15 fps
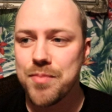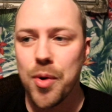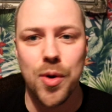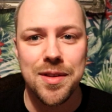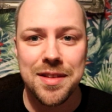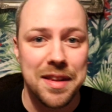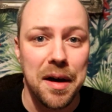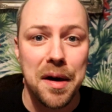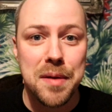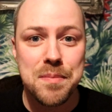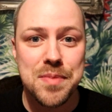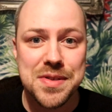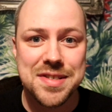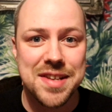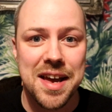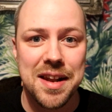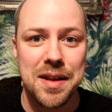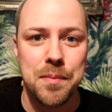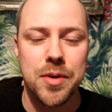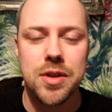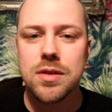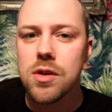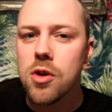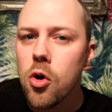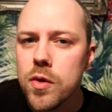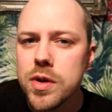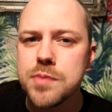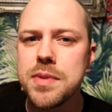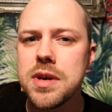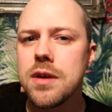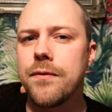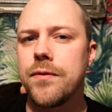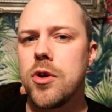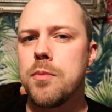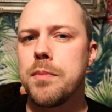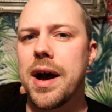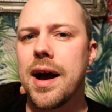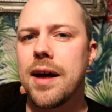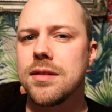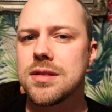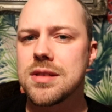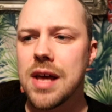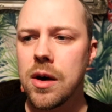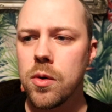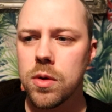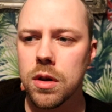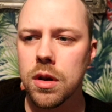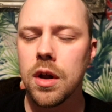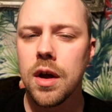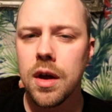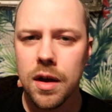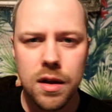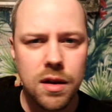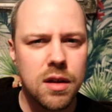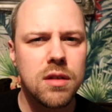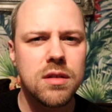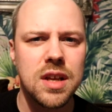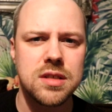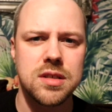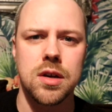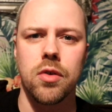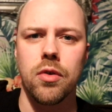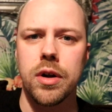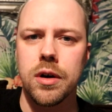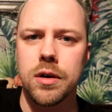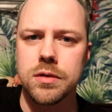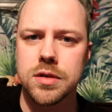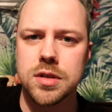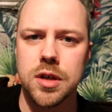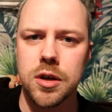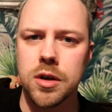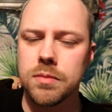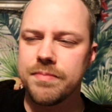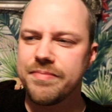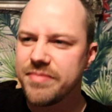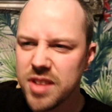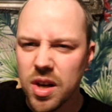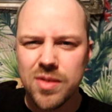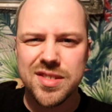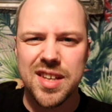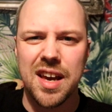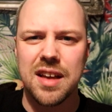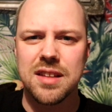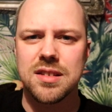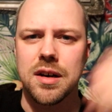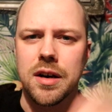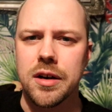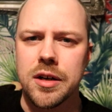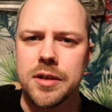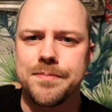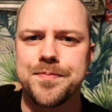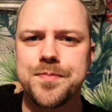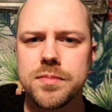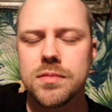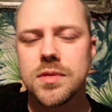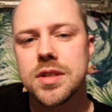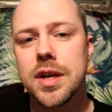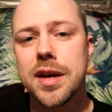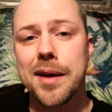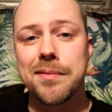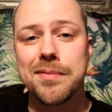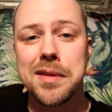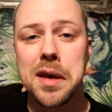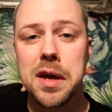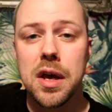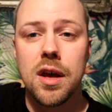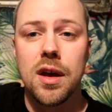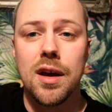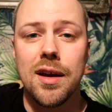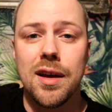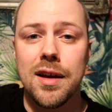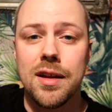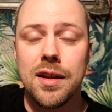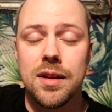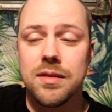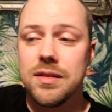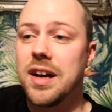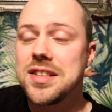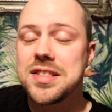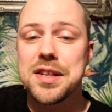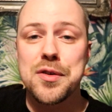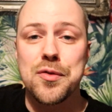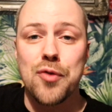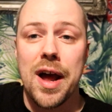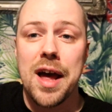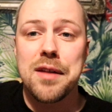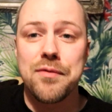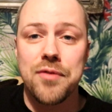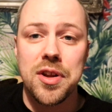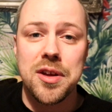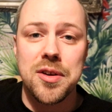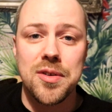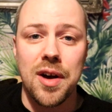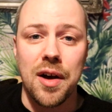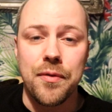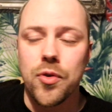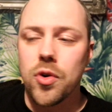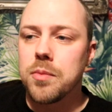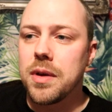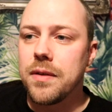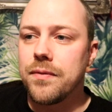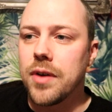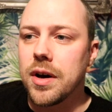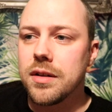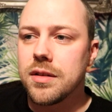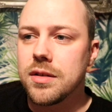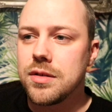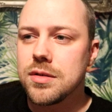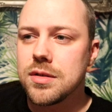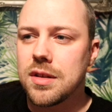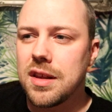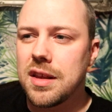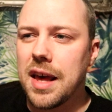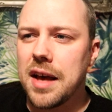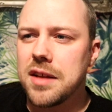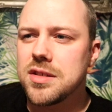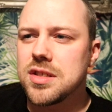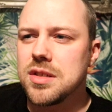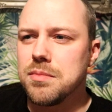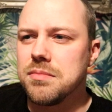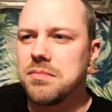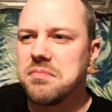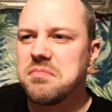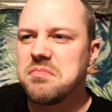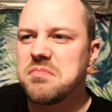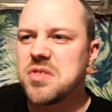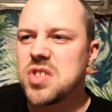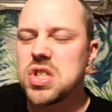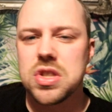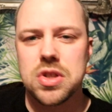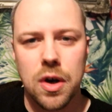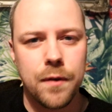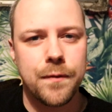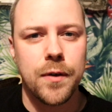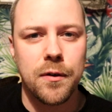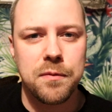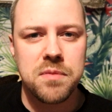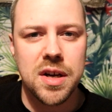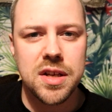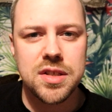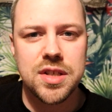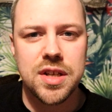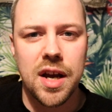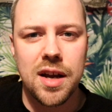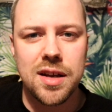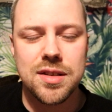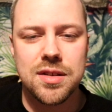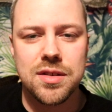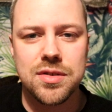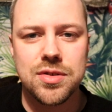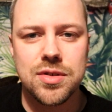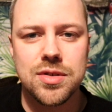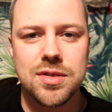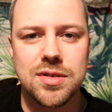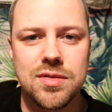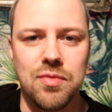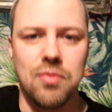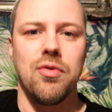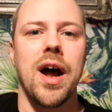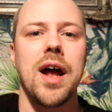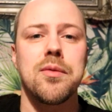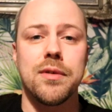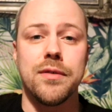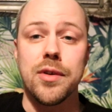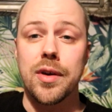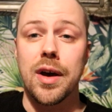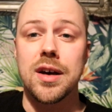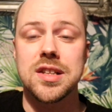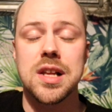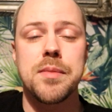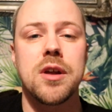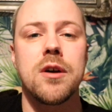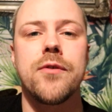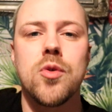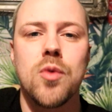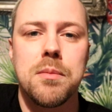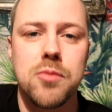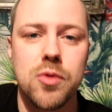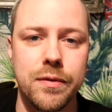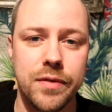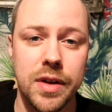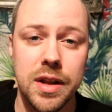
point nine percent, but there'll always be a few bands that will you'll disagree on, so don't take it to heart. So yeah, nice little rant video. I thought it'd be fun to just get some stuff off my chest and just rant with you guys. Let me know if you want more